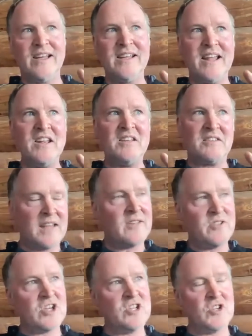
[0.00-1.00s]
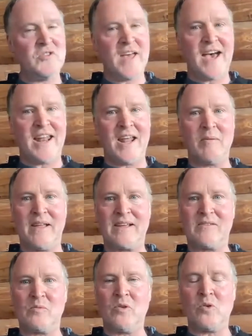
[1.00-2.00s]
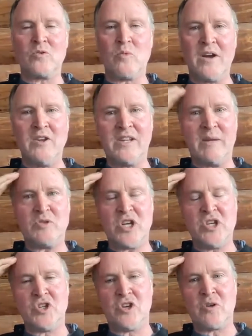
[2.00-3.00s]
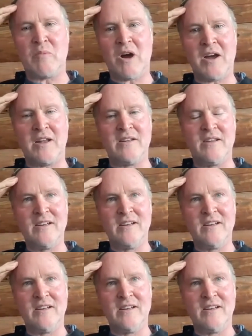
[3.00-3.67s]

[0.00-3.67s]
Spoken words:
and he said, yeah, you could do that. And I'm like, Lord, why do you keep changing your mind?